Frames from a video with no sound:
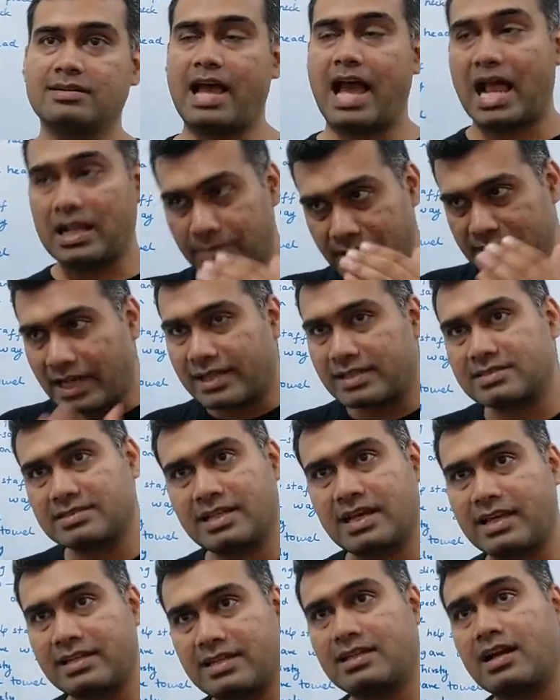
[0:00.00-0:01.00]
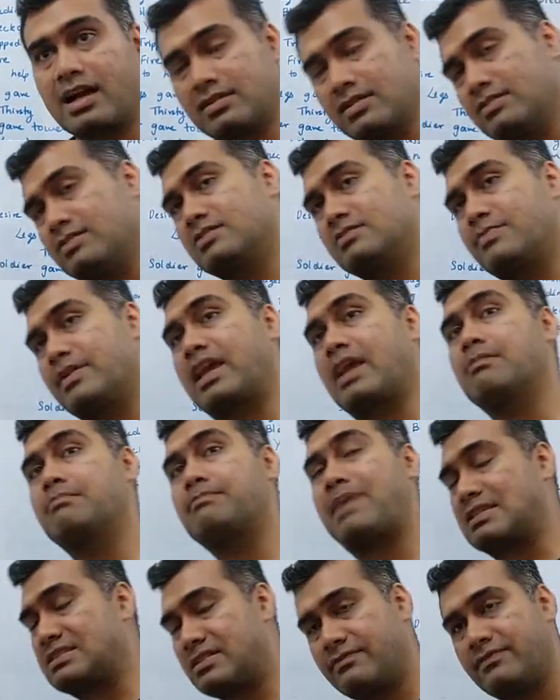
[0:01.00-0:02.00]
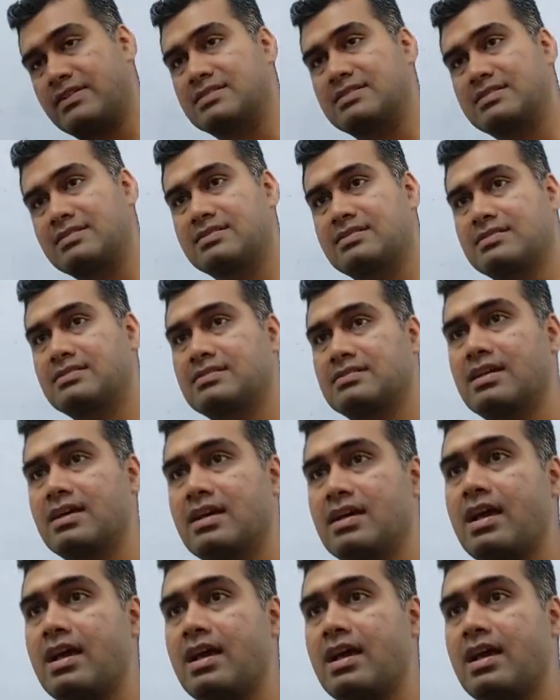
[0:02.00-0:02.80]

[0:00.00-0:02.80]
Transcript: Albert Einstein and others became pacifists